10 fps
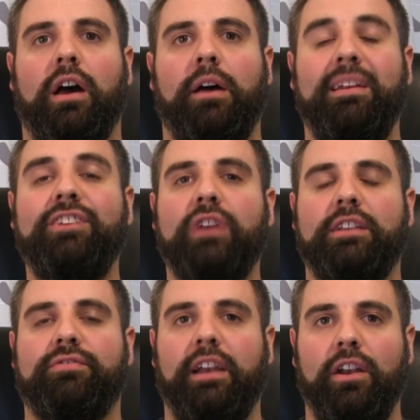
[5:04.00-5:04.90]

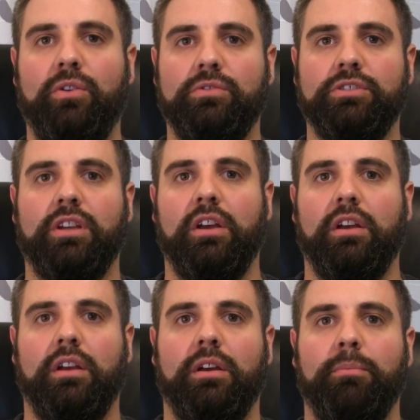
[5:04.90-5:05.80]
interest-free loans
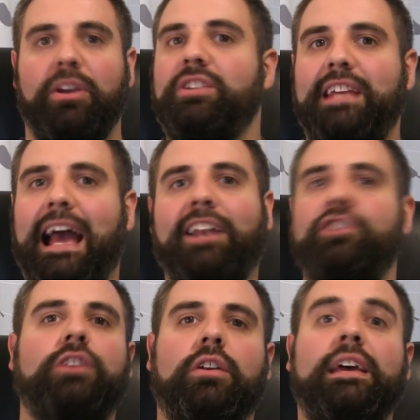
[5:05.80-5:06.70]
because he
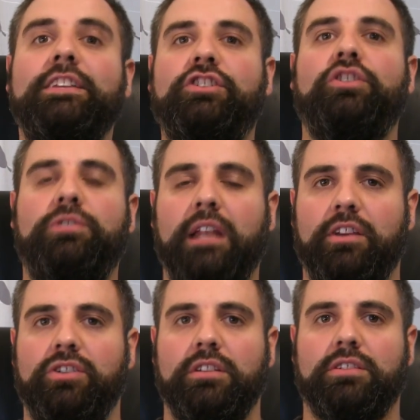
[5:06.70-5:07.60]
hadn't done his due
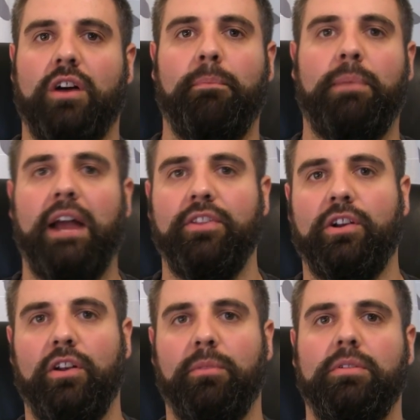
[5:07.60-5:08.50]
diligence on buying the
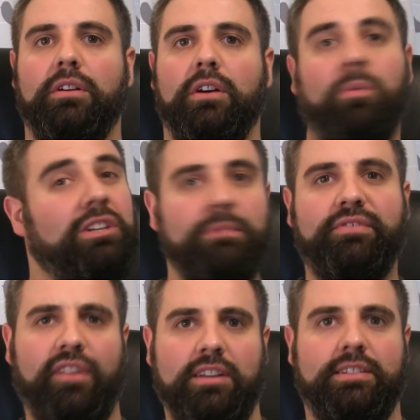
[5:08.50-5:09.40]
club, which seems
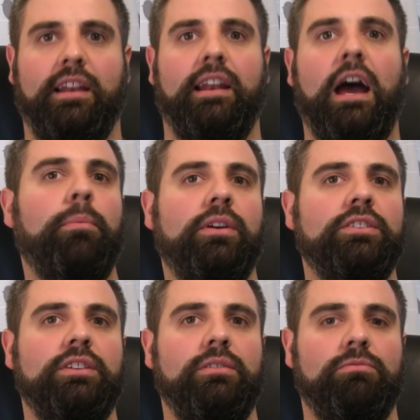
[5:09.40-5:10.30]
very silly now
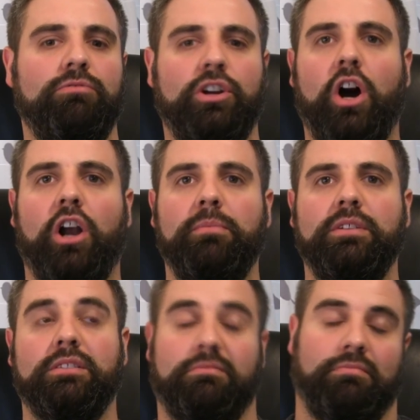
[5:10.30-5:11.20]
because you regard him
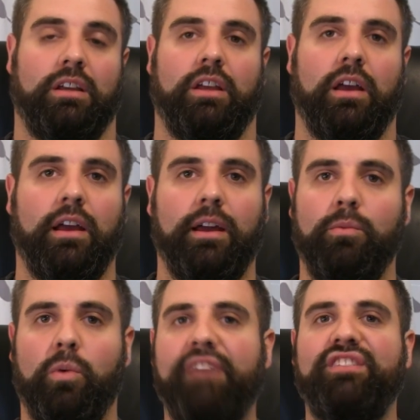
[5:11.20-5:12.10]
as
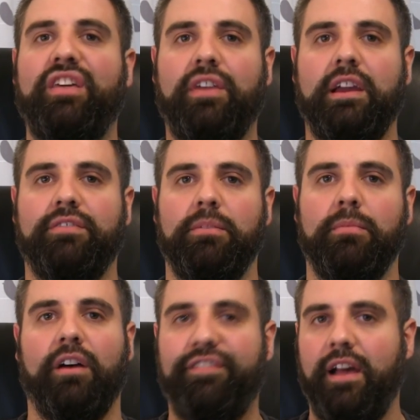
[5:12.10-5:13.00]
whatever you think of
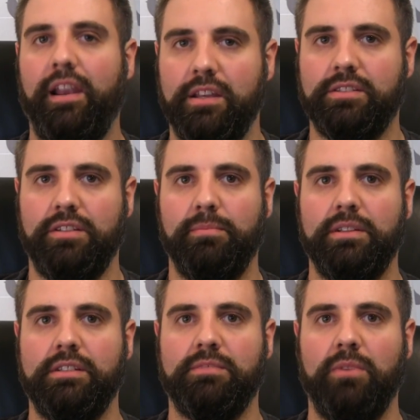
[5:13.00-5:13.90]
him, a fairly astute
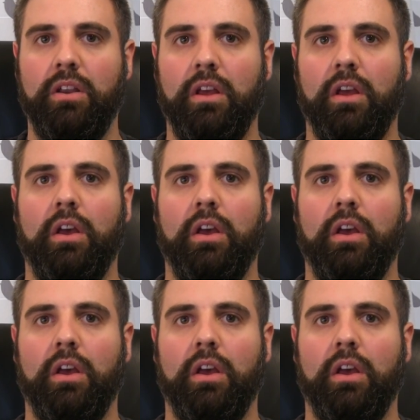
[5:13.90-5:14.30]
businessman